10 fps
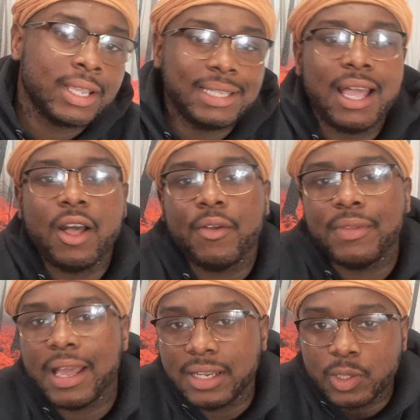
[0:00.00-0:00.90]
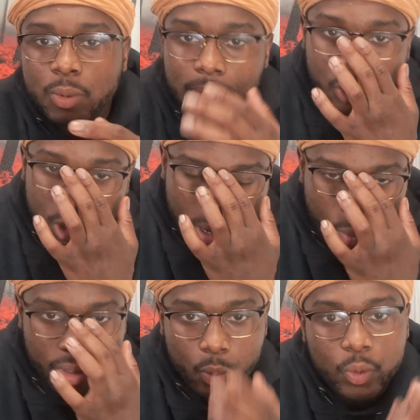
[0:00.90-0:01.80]
Now, this is what I'm talking about
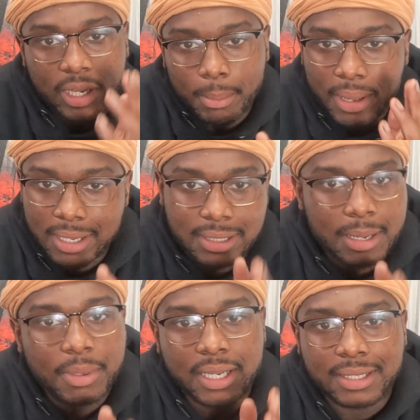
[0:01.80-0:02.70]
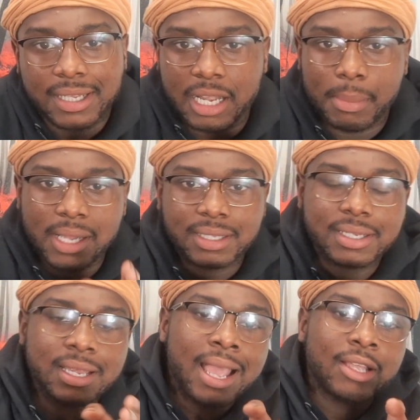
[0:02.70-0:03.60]
with a winning mindset. Because think about
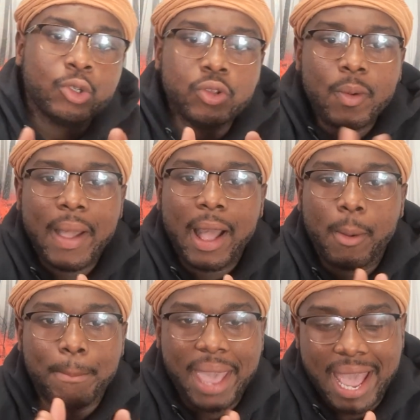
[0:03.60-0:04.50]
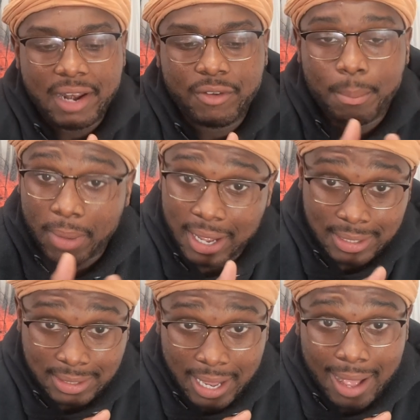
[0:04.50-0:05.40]
this. You know how bad of a
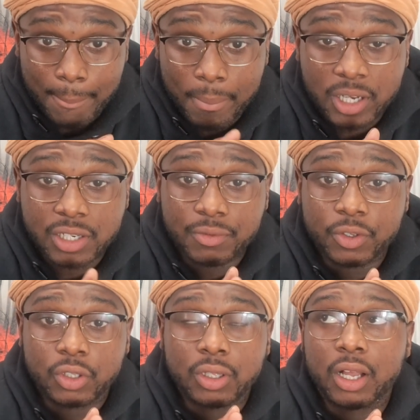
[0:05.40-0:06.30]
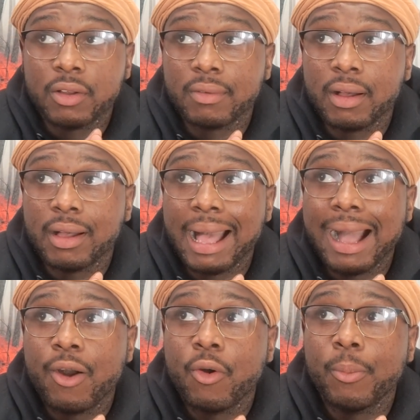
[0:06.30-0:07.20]
mindset, how much of
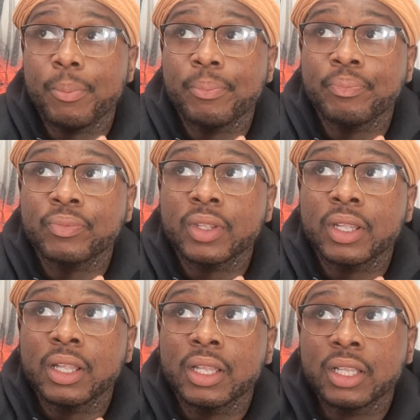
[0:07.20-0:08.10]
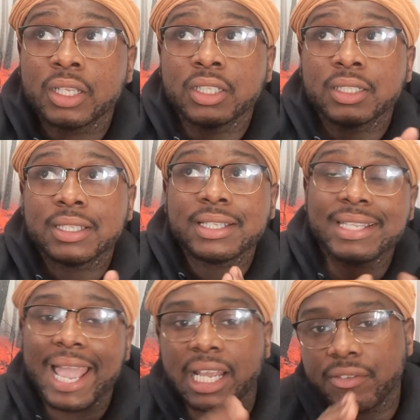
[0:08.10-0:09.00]
how
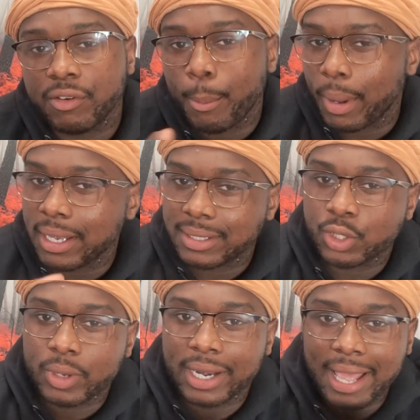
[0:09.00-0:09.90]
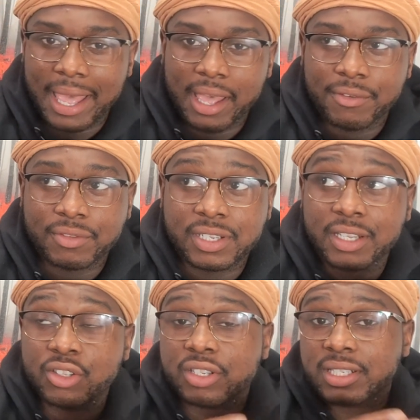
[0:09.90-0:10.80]
negative of a mindset you gotta have
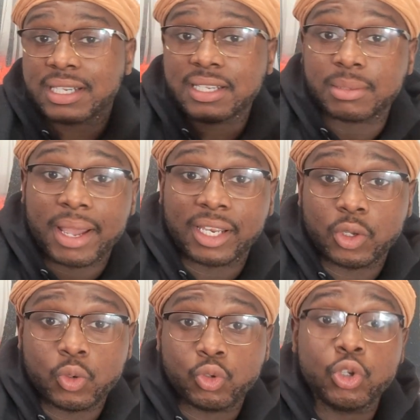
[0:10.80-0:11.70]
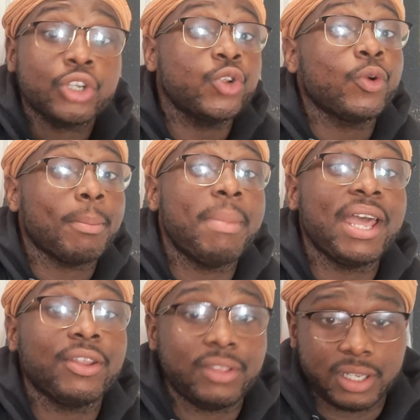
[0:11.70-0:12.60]
to see somebody who you're doing
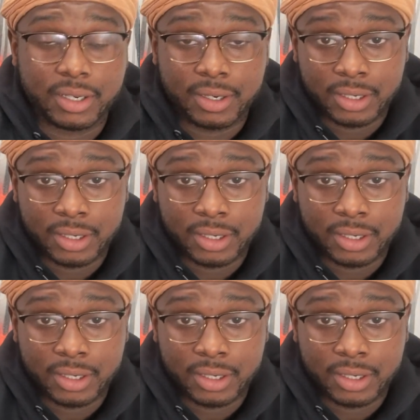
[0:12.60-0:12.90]
better than.